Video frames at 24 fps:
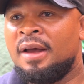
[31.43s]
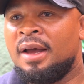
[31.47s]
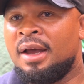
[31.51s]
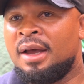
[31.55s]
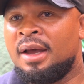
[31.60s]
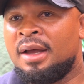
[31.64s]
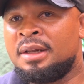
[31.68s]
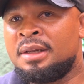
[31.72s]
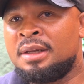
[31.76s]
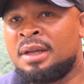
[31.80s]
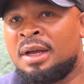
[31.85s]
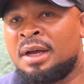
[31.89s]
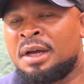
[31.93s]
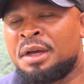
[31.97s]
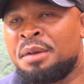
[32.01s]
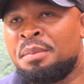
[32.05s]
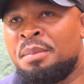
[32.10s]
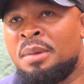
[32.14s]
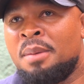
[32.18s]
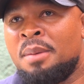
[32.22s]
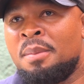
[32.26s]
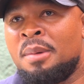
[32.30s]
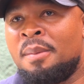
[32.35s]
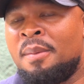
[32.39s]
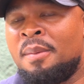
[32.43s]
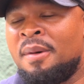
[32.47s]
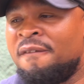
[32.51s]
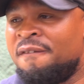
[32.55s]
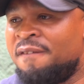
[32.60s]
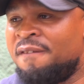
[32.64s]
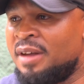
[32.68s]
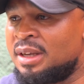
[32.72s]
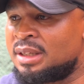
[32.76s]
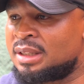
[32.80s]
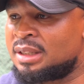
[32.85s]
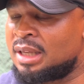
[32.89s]
And I remember my
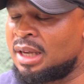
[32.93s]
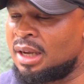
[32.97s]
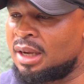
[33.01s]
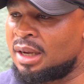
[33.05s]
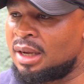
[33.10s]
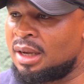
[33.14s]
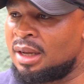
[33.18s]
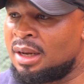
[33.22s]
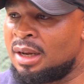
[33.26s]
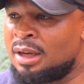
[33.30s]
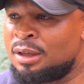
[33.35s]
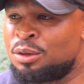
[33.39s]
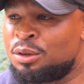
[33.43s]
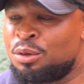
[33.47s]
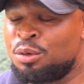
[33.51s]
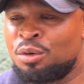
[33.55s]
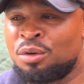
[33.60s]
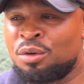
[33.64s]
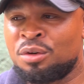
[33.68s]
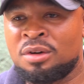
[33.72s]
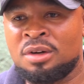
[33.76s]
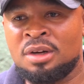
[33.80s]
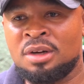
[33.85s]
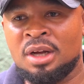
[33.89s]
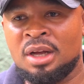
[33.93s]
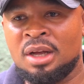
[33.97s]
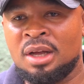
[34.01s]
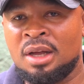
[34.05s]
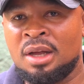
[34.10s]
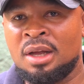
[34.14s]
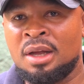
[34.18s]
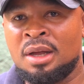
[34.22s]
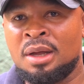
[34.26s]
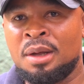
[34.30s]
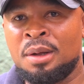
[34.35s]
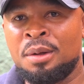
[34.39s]
first tackle, I took
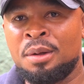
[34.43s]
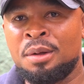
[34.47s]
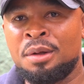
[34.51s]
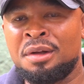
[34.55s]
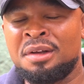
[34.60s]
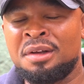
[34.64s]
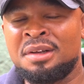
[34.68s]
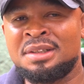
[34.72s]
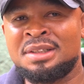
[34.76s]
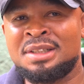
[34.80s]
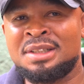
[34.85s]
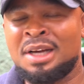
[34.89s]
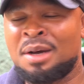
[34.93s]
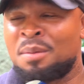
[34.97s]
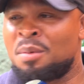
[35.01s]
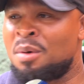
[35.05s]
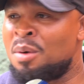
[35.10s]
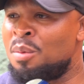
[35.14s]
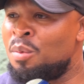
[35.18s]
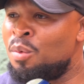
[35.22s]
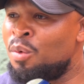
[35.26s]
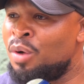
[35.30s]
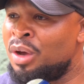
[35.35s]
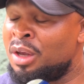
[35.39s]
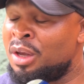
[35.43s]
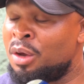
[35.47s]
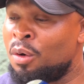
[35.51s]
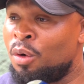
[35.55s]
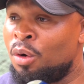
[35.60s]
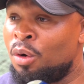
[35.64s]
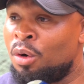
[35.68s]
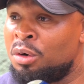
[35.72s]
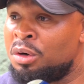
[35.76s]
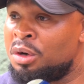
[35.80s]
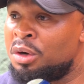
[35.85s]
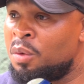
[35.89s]
Thabo
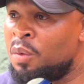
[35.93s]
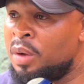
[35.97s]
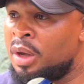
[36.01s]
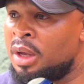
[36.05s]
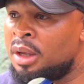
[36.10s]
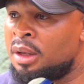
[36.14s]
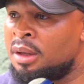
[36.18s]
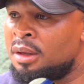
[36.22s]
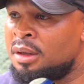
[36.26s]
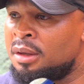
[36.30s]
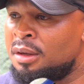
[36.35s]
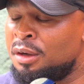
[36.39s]
Mweki all the way.